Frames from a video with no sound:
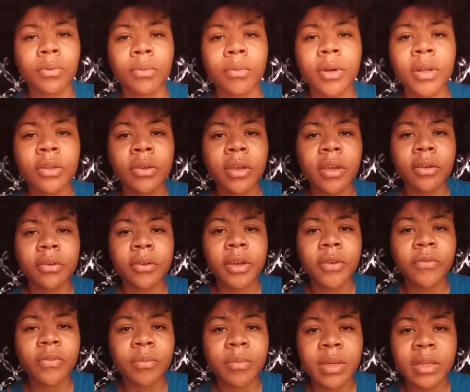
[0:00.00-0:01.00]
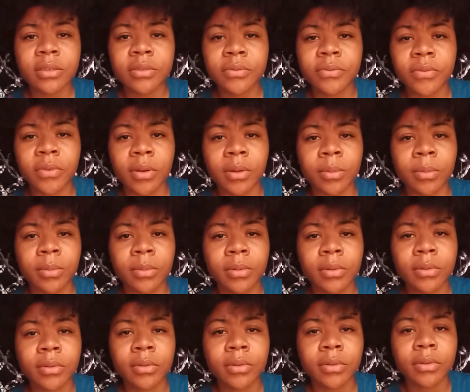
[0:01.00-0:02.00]
Where are you getting your information from?
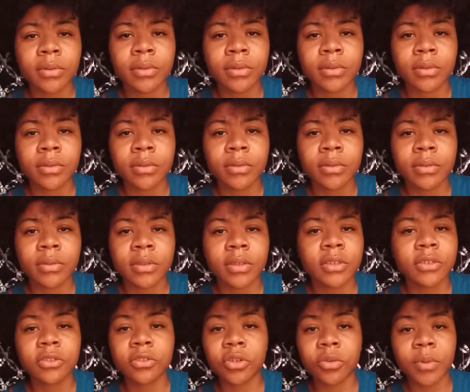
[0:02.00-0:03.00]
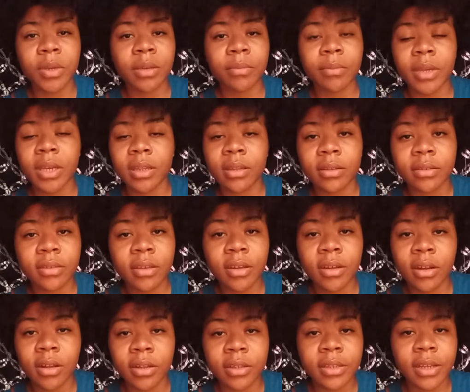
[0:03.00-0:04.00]
Because, you know, we can be in the
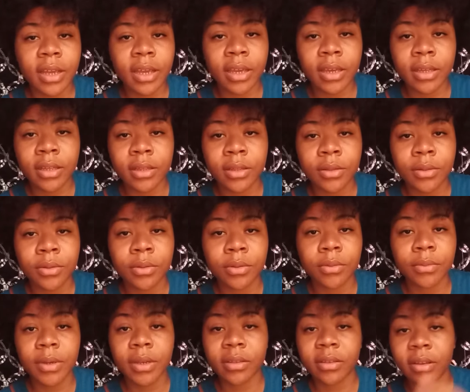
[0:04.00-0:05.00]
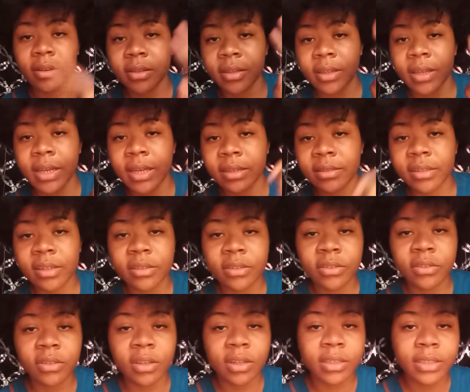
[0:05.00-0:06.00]
sun all day. We can talk to the
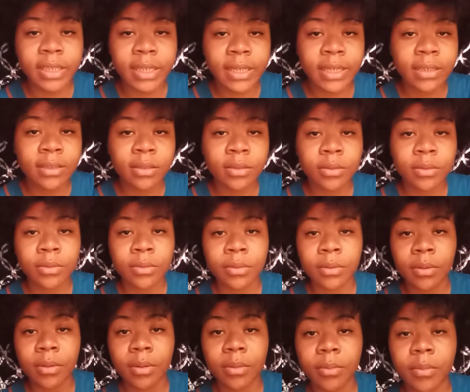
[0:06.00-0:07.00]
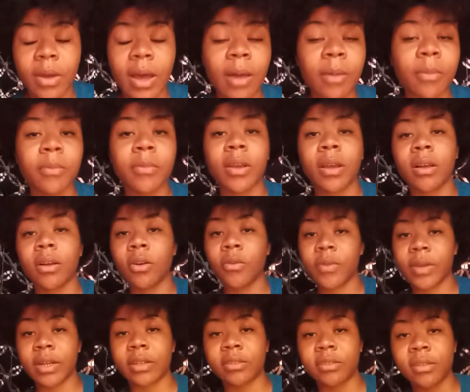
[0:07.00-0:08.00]
ancestors all day. But I'm
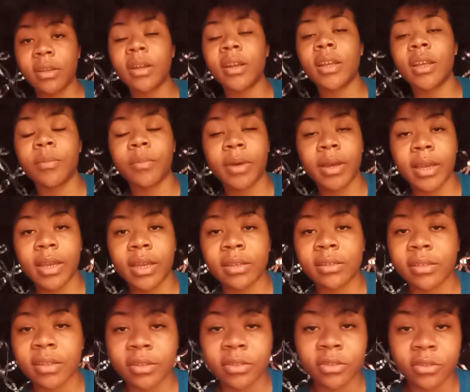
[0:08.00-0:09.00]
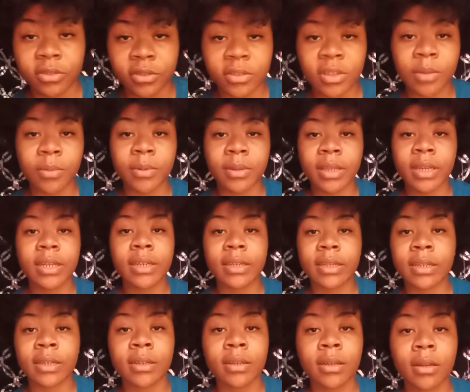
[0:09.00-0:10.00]
over here studying my ancestors to see what they
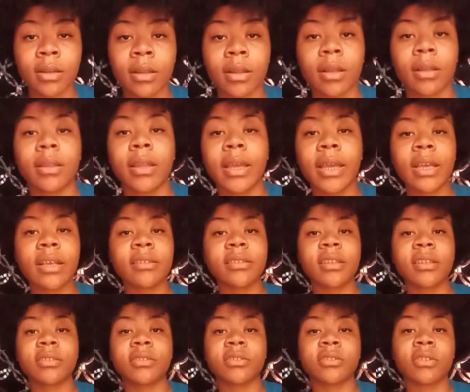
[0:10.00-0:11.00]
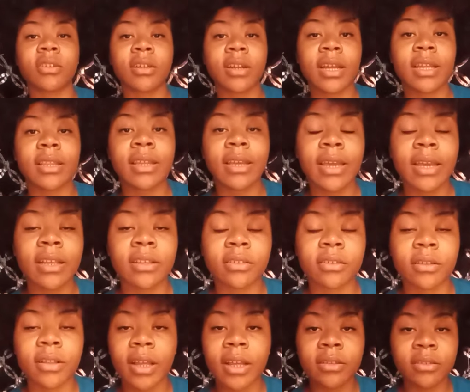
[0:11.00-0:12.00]
did. The ancestors are not the
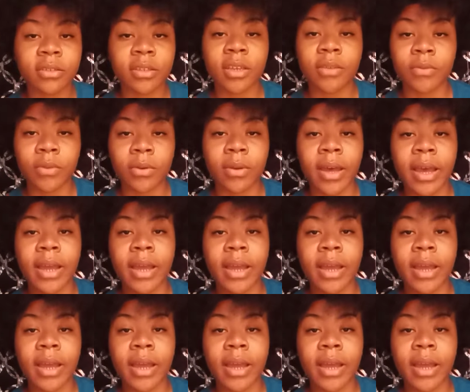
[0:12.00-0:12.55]
answer. They just give you